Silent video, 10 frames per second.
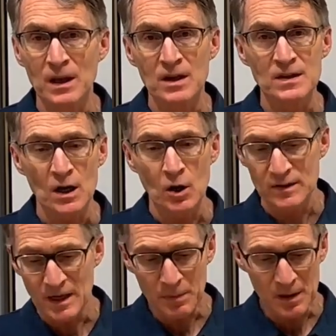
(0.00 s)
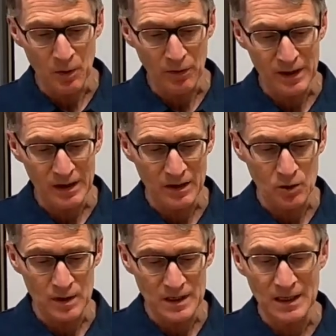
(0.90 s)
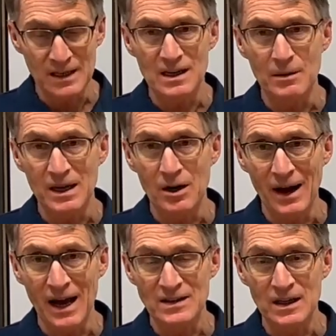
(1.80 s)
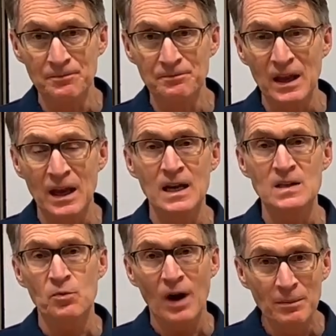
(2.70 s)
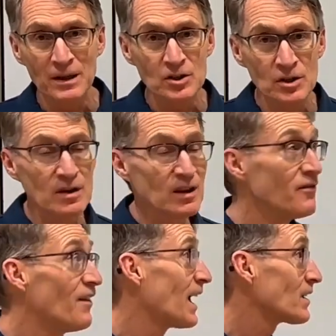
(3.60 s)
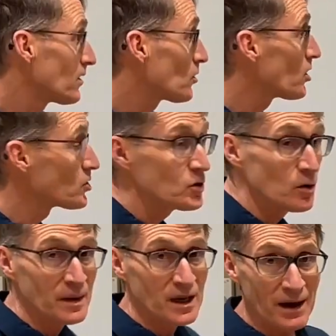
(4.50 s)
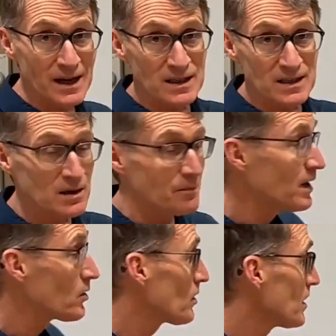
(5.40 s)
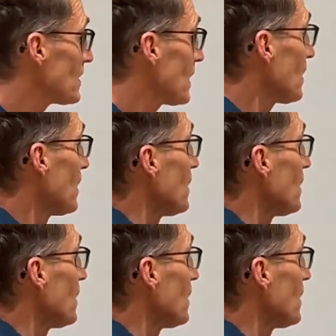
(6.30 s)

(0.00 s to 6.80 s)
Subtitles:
So some people think that creatine is an amino acid, and it's probably due to the fact that there are two amino acids that make creatine.